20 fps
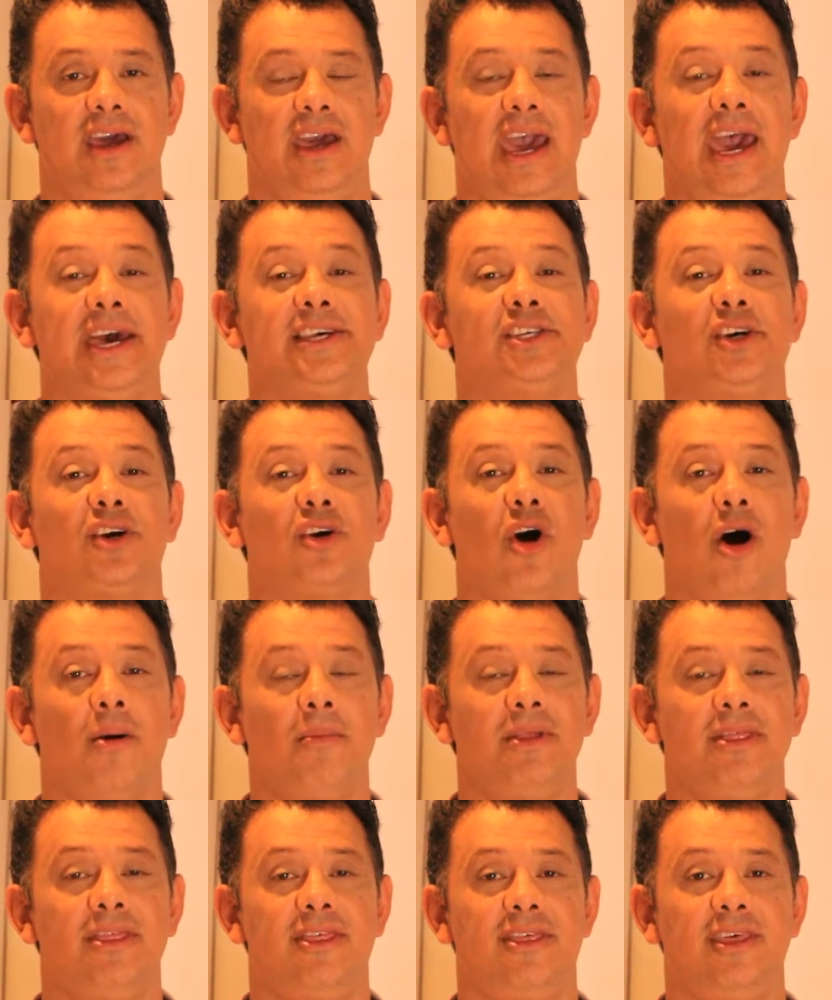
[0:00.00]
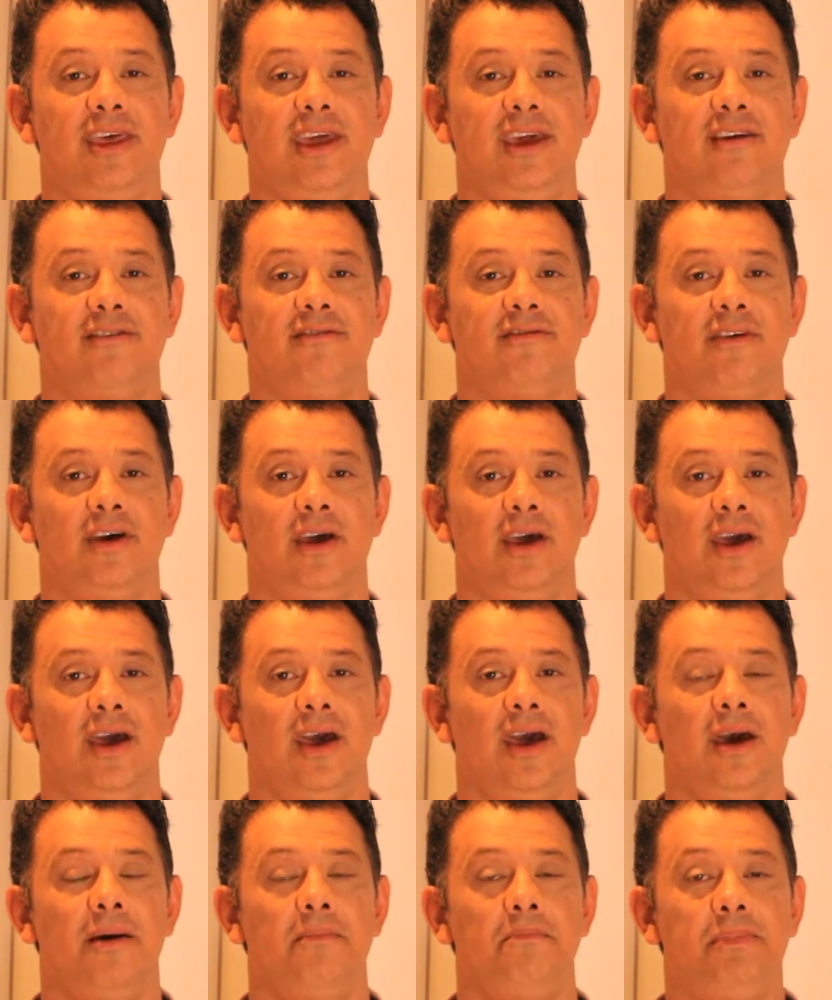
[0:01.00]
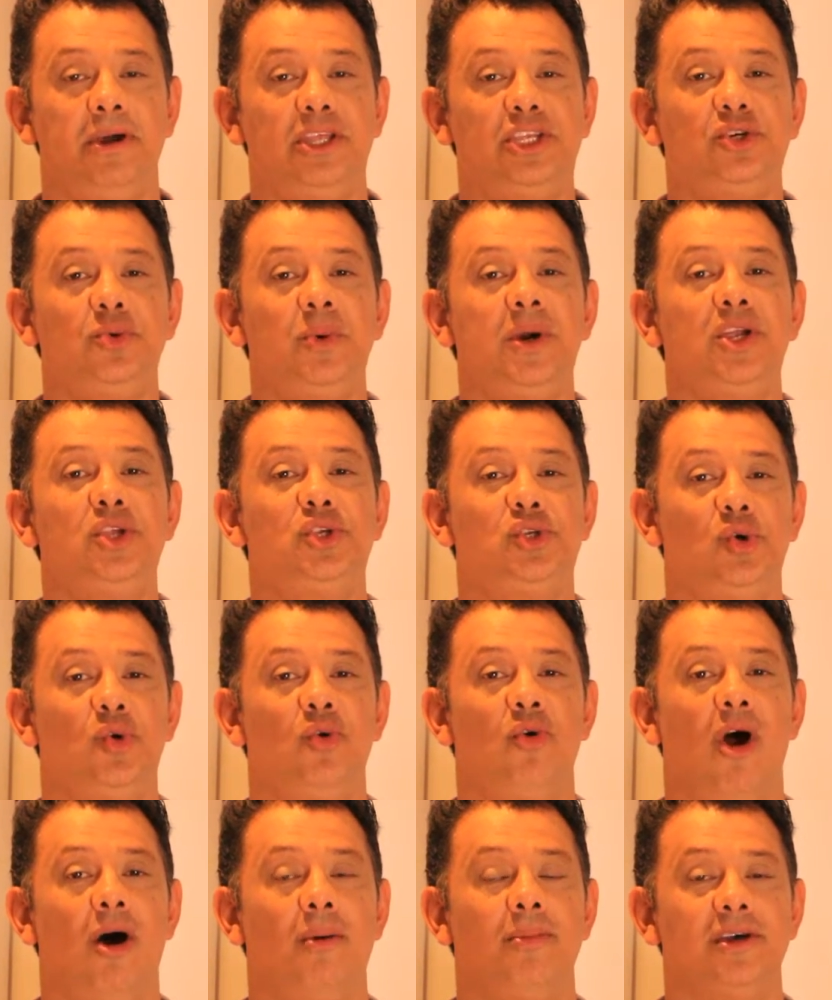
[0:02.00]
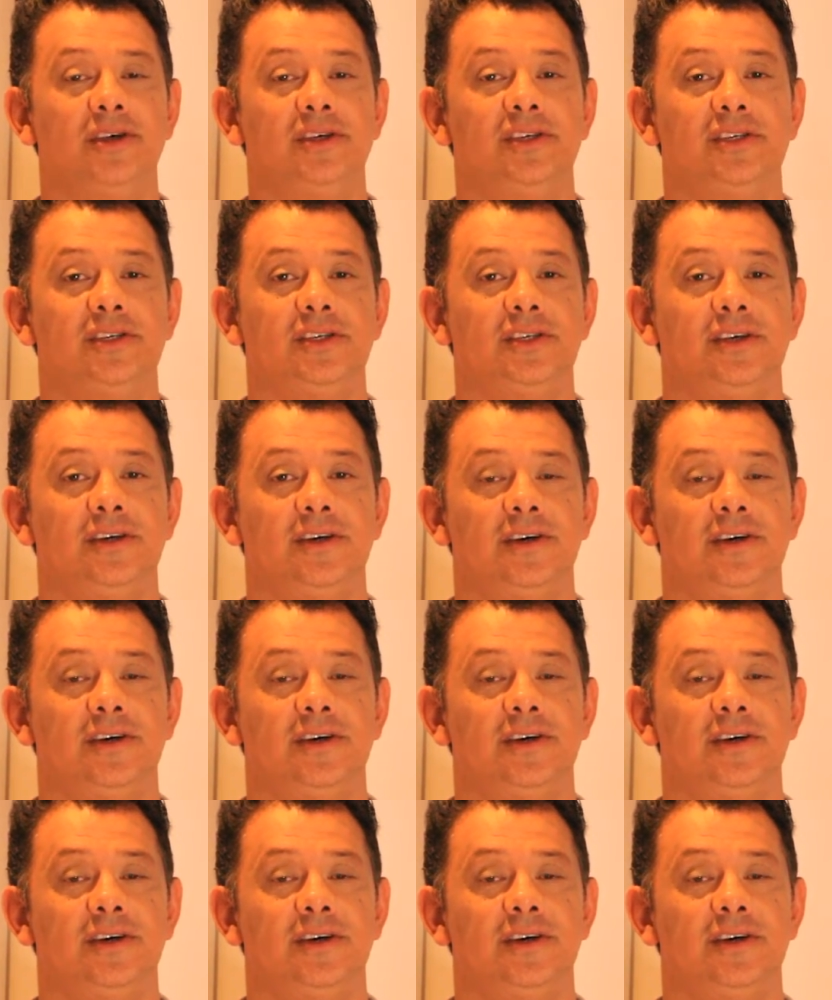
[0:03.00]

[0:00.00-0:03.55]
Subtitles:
as a common thief between two robbers.